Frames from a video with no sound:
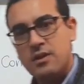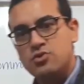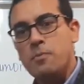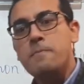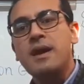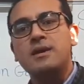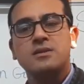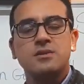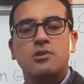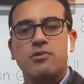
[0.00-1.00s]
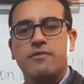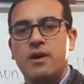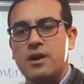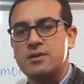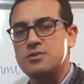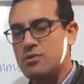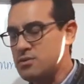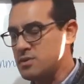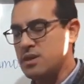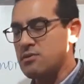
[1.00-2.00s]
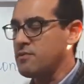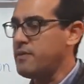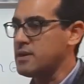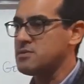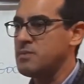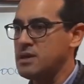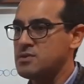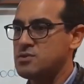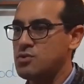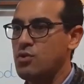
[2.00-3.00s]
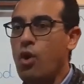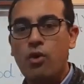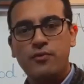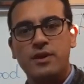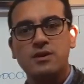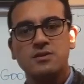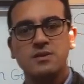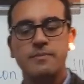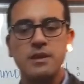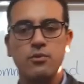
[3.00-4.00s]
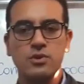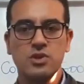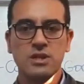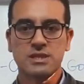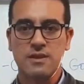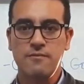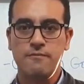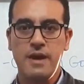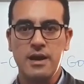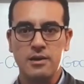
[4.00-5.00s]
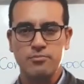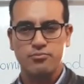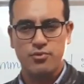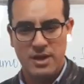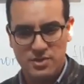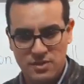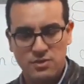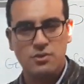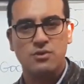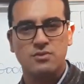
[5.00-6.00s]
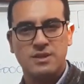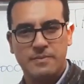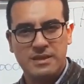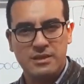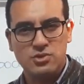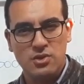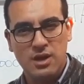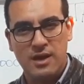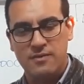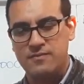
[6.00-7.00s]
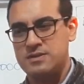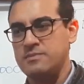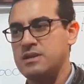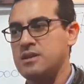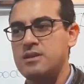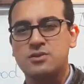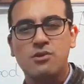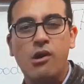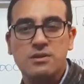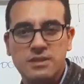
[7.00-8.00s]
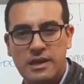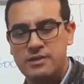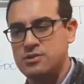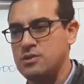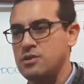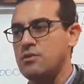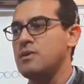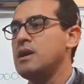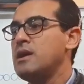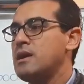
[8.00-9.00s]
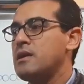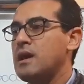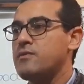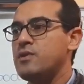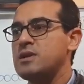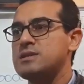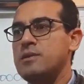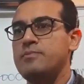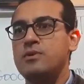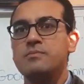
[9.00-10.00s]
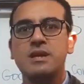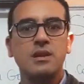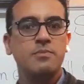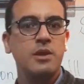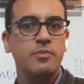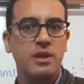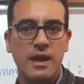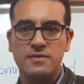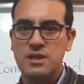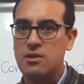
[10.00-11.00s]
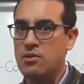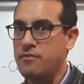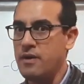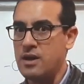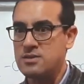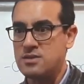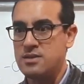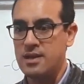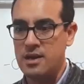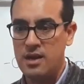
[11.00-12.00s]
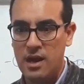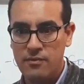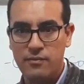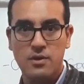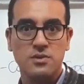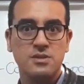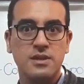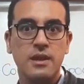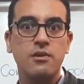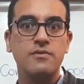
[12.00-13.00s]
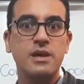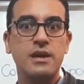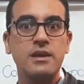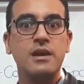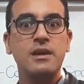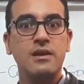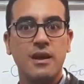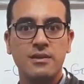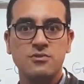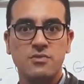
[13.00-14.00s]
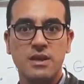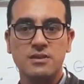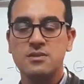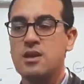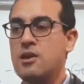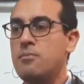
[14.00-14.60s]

To make a sacrifice, or to sacrifice means to offer something which is very precious to you, something that you love, something that is costly to you. Like, for example, many people have sacrificed their life for the sake of their countries.